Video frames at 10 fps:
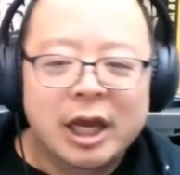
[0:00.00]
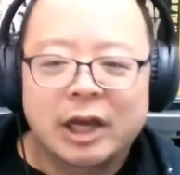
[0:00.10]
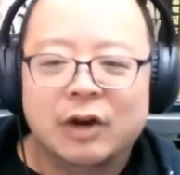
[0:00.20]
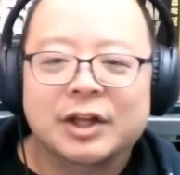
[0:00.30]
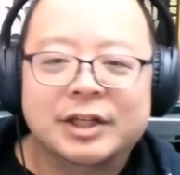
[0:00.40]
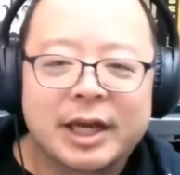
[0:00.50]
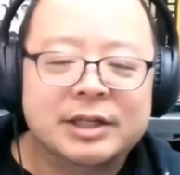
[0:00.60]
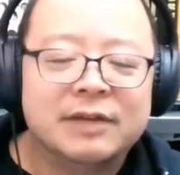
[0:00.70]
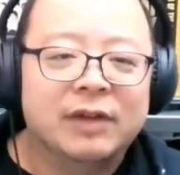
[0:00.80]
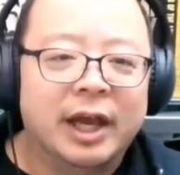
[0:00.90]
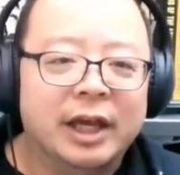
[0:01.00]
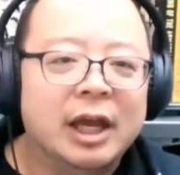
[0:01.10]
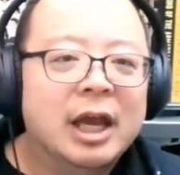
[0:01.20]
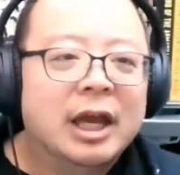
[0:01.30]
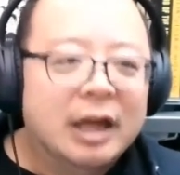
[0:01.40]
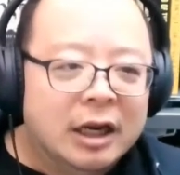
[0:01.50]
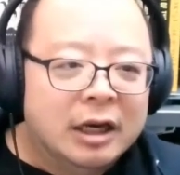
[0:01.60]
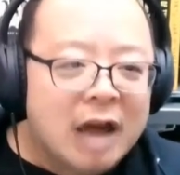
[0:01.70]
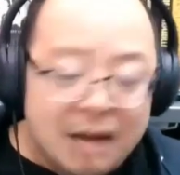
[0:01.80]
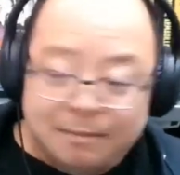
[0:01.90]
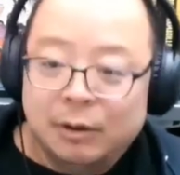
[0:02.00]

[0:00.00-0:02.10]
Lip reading: the sense of like not